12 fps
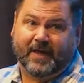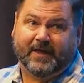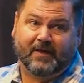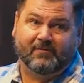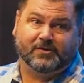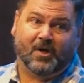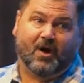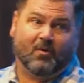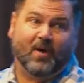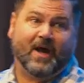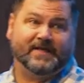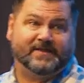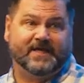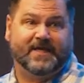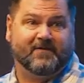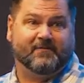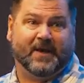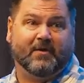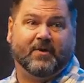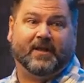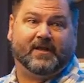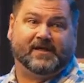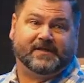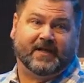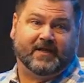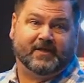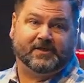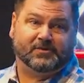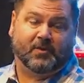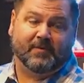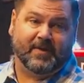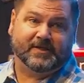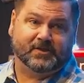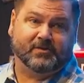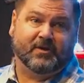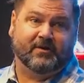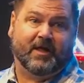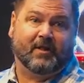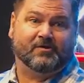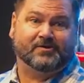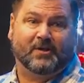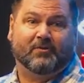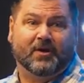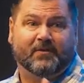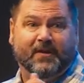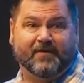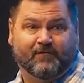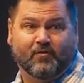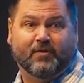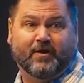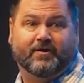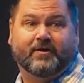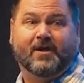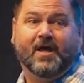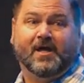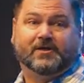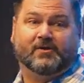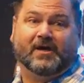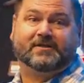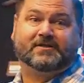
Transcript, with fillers: like it was all right to give, but I realized I didn't just want to make $200, I wanted to make 400 so I